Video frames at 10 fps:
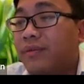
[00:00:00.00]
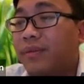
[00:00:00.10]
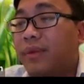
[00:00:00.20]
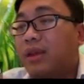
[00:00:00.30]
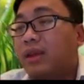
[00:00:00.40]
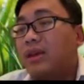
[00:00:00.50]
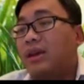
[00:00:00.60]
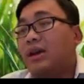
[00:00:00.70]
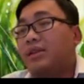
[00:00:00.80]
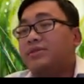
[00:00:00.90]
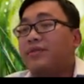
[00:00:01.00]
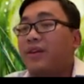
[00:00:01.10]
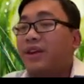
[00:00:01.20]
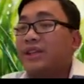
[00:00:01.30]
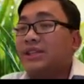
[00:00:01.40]
It's a
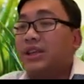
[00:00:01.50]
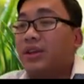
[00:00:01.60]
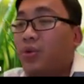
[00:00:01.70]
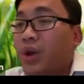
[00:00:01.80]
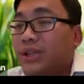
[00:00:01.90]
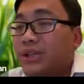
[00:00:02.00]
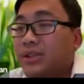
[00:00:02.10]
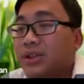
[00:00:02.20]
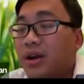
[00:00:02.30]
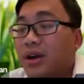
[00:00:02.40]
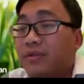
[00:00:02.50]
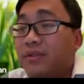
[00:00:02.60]
very easy equation to solve.